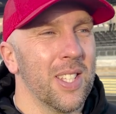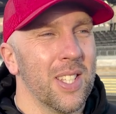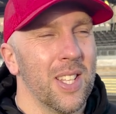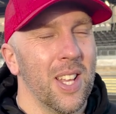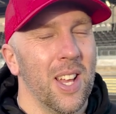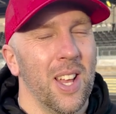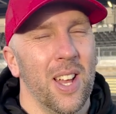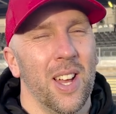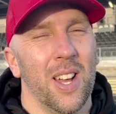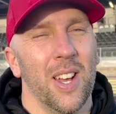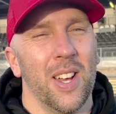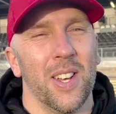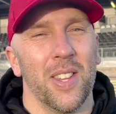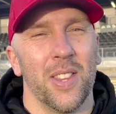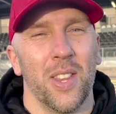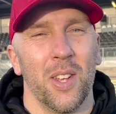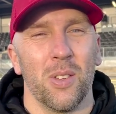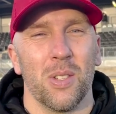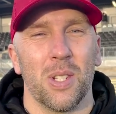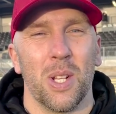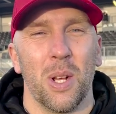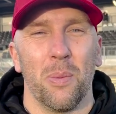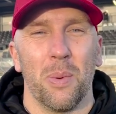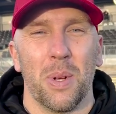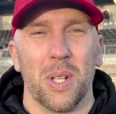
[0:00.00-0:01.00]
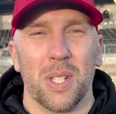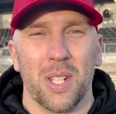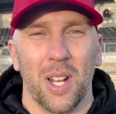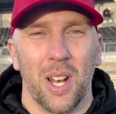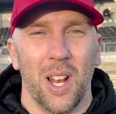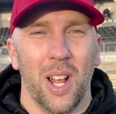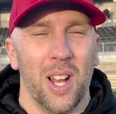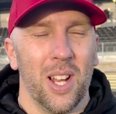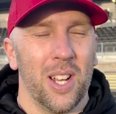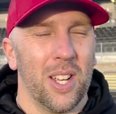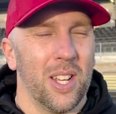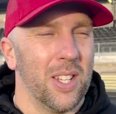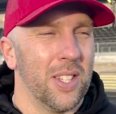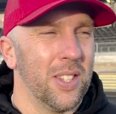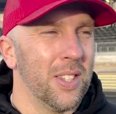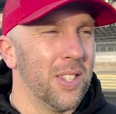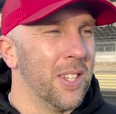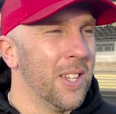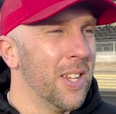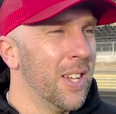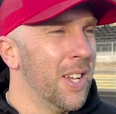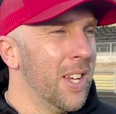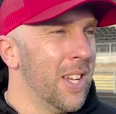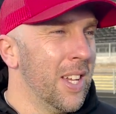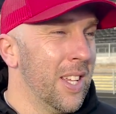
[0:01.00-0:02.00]
those little bits of luck, and
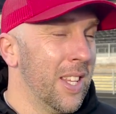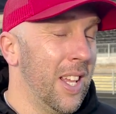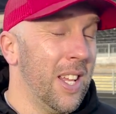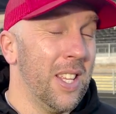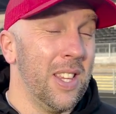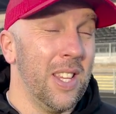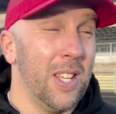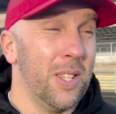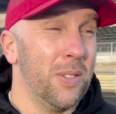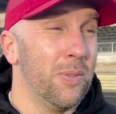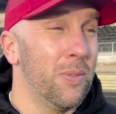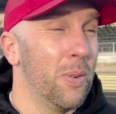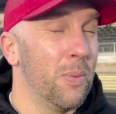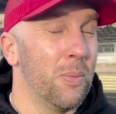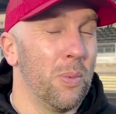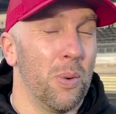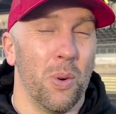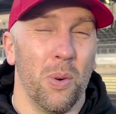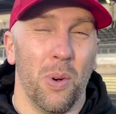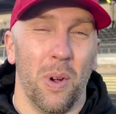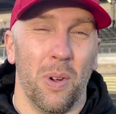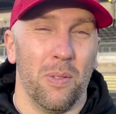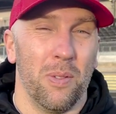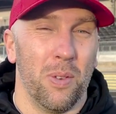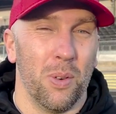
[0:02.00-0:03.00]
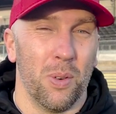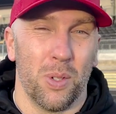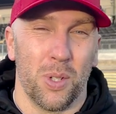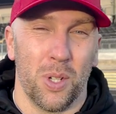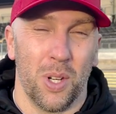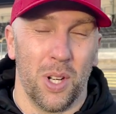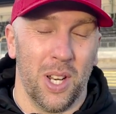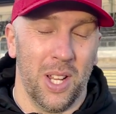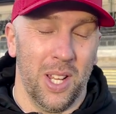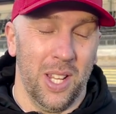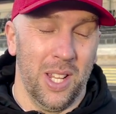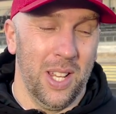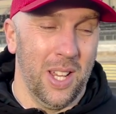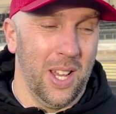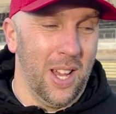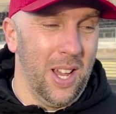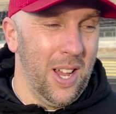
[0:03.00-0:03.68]
that's football, unfortunately.